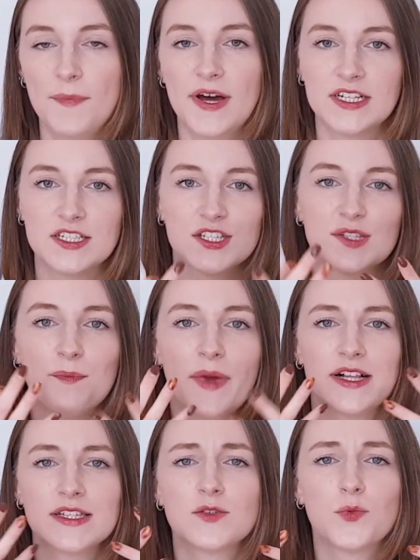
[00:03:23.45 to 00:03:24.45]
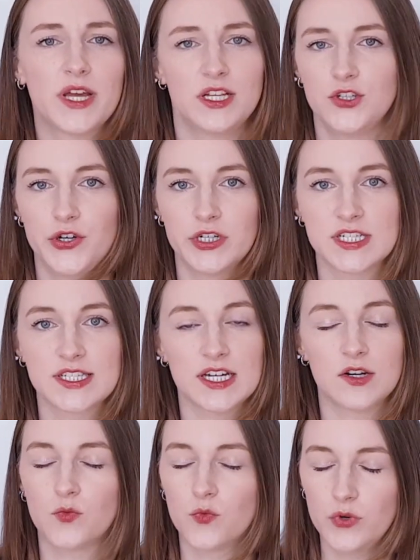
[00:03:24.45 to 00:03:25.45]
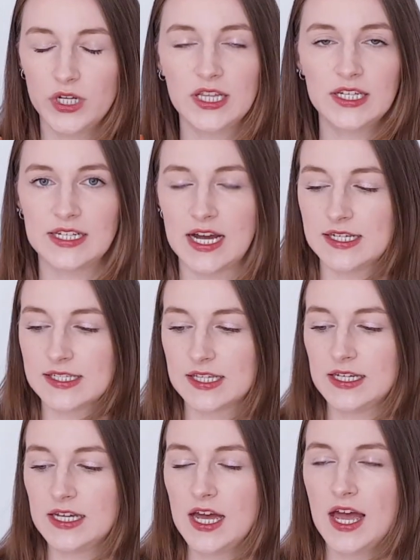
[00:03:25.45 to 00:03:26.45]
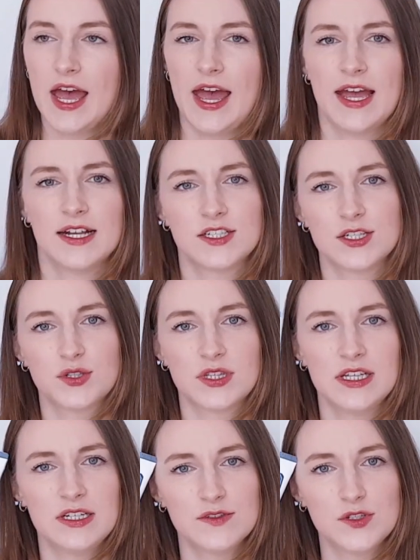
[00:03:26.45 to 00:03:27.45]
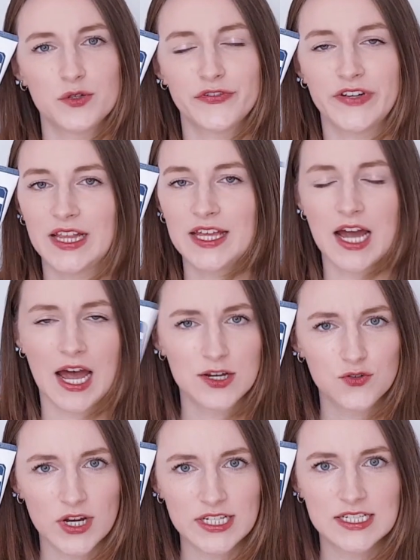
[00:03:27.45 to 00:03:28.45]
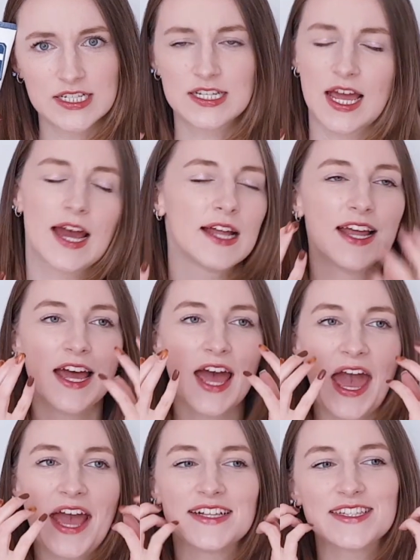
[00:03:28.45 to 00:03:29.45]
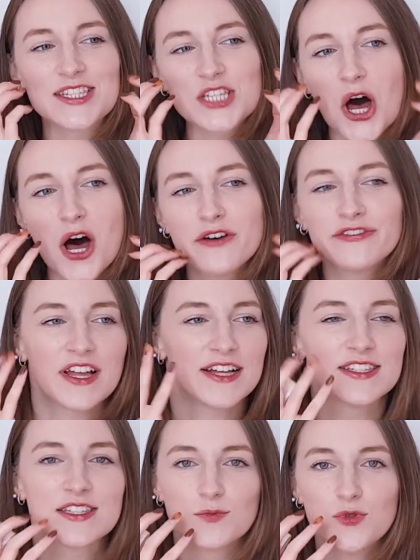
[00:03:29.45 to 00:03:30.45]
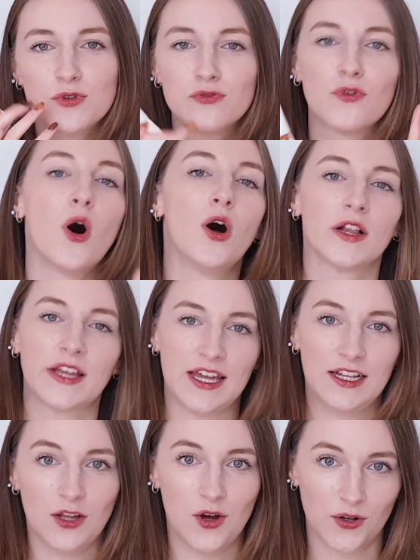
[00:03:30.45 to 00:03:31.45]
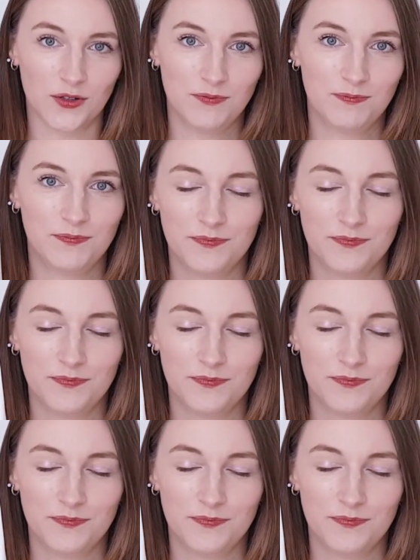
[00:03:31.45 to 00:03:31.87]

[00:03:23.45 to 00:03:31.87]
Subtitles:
but it just melts away into your skin really nicely and just leaves you feeling hydrated and soft and smooth all day long.